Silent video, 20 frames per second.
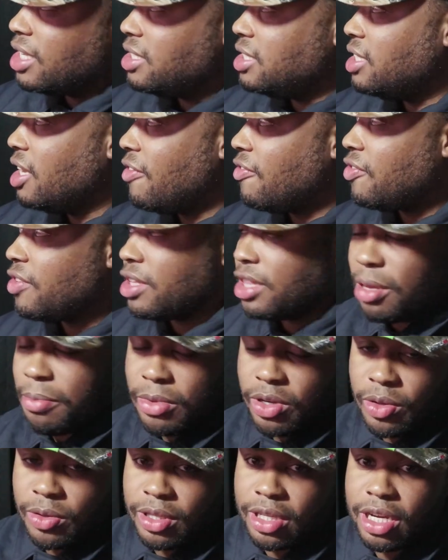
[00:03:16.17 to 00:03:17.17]
Definitely let
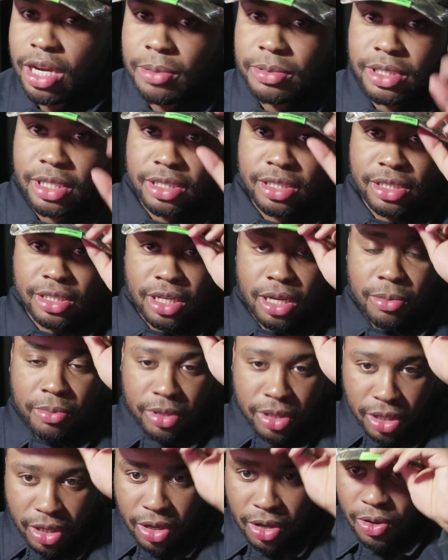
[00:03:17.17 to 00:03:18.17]
me know in the comment section down
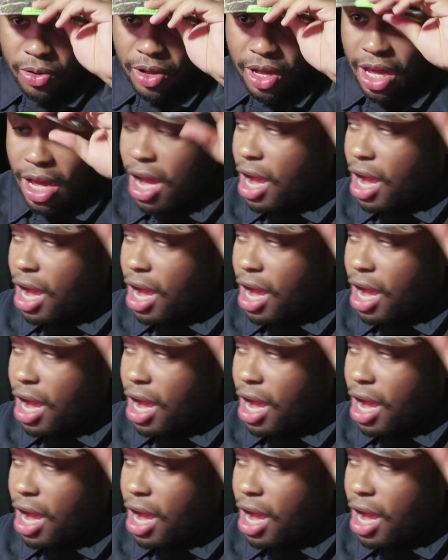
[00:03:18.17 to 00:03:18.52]
below.